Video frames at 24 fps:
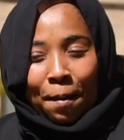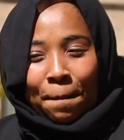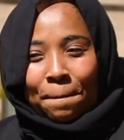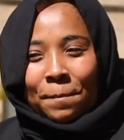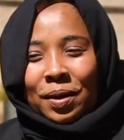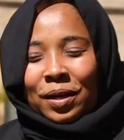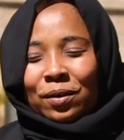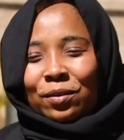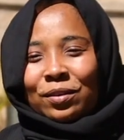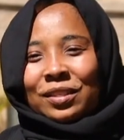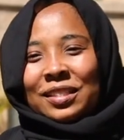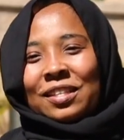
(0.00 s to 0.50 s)

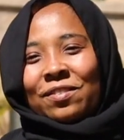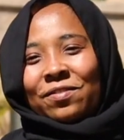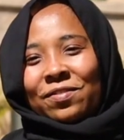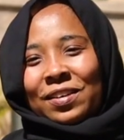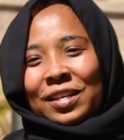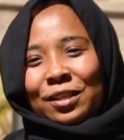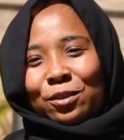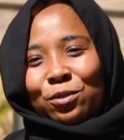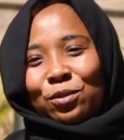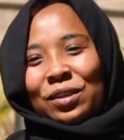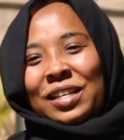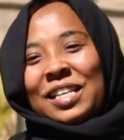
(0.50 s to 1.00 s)
because the
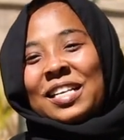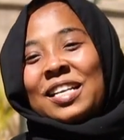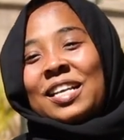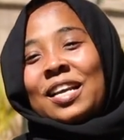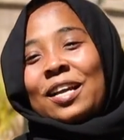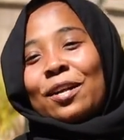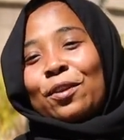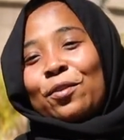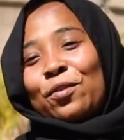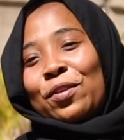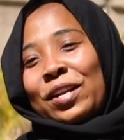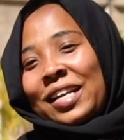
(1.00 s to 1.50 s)
first one he
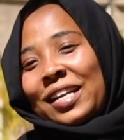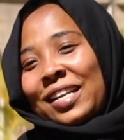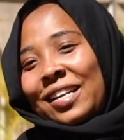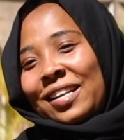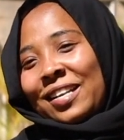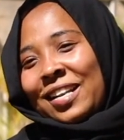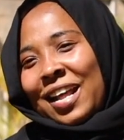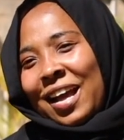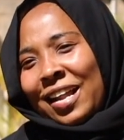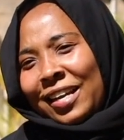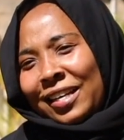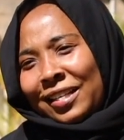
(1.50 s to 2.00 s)
had already
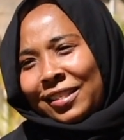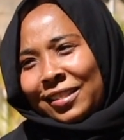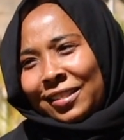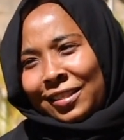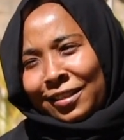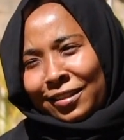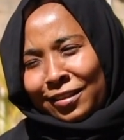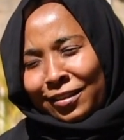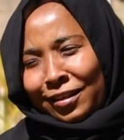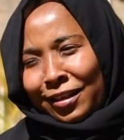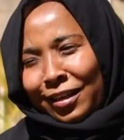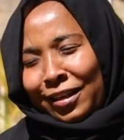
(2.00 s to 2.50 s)
done it
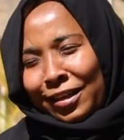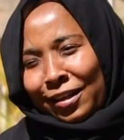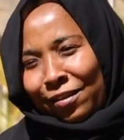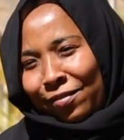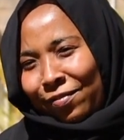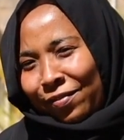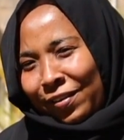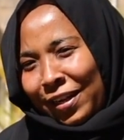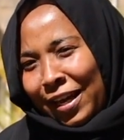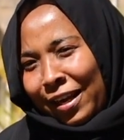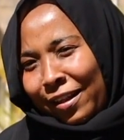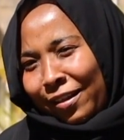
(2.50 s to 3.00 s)
in
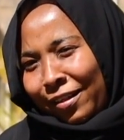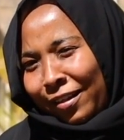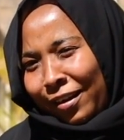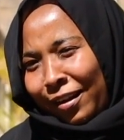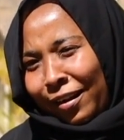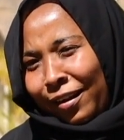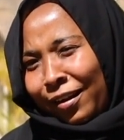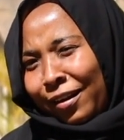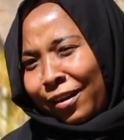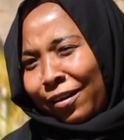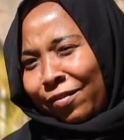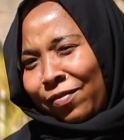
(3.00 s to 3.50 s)
Kilifi, I
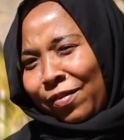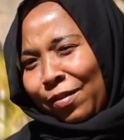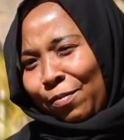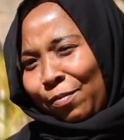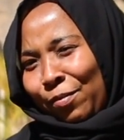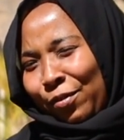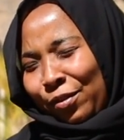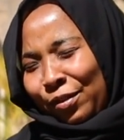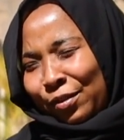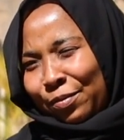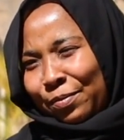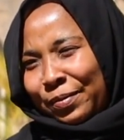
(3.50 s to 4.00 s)
think, if
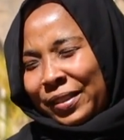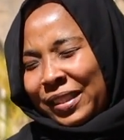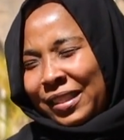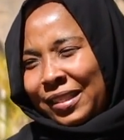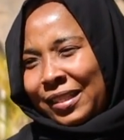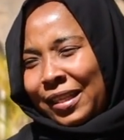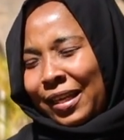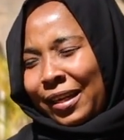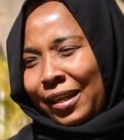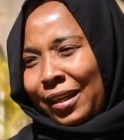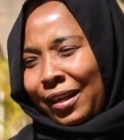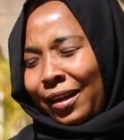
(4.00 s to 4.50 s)
I'm not
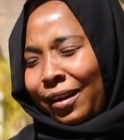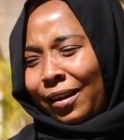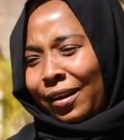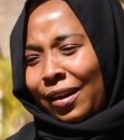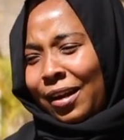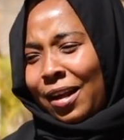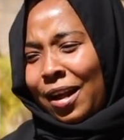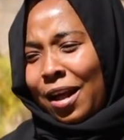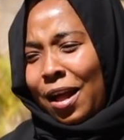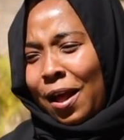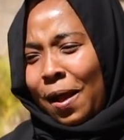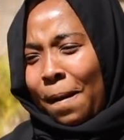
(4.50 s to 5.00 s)

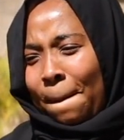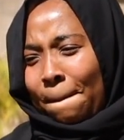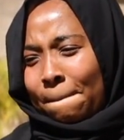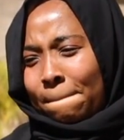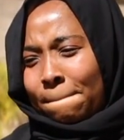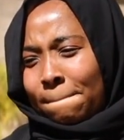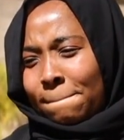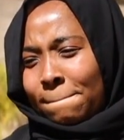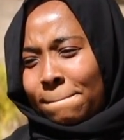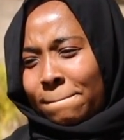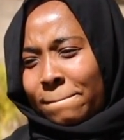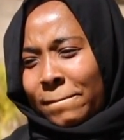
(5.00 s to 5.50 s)
mistaken.
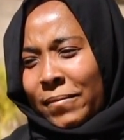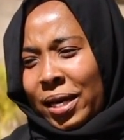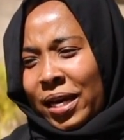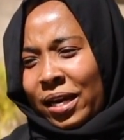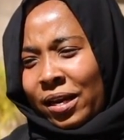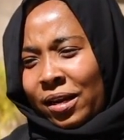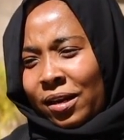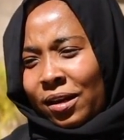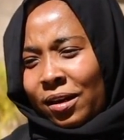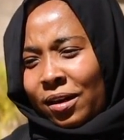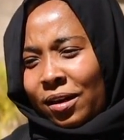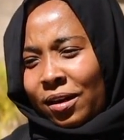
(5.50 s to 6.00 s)

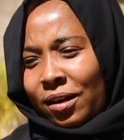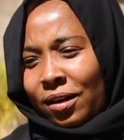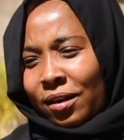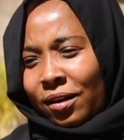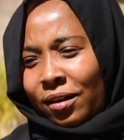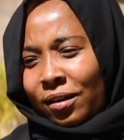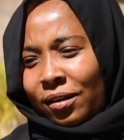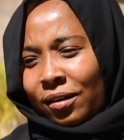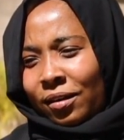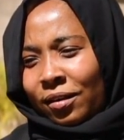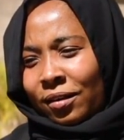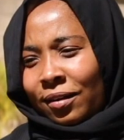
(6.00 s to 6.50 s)
And
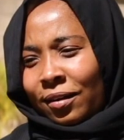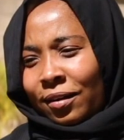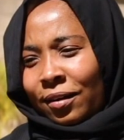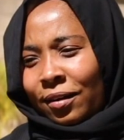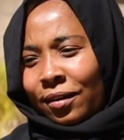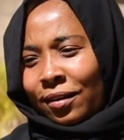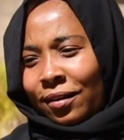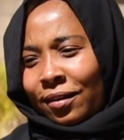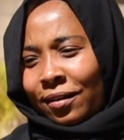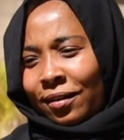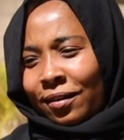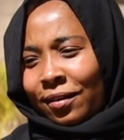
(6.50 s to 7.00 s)

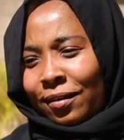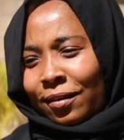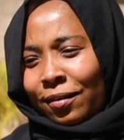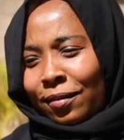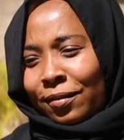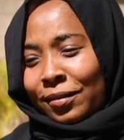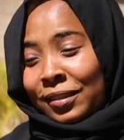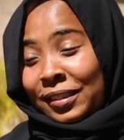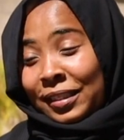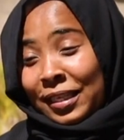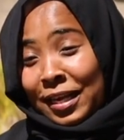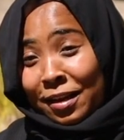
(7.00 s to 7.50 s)

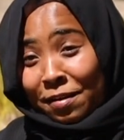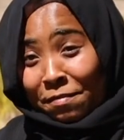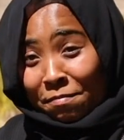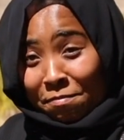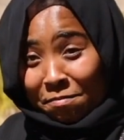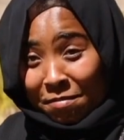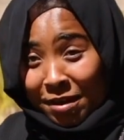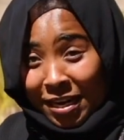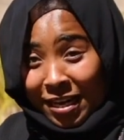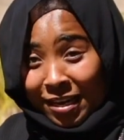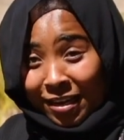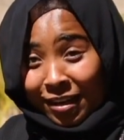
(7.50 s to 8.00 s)

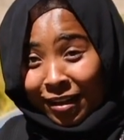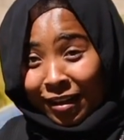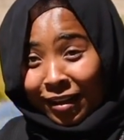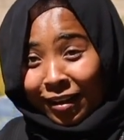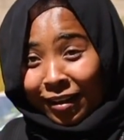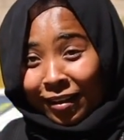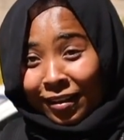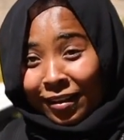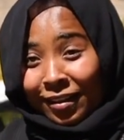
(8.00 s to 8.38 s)
seeing me,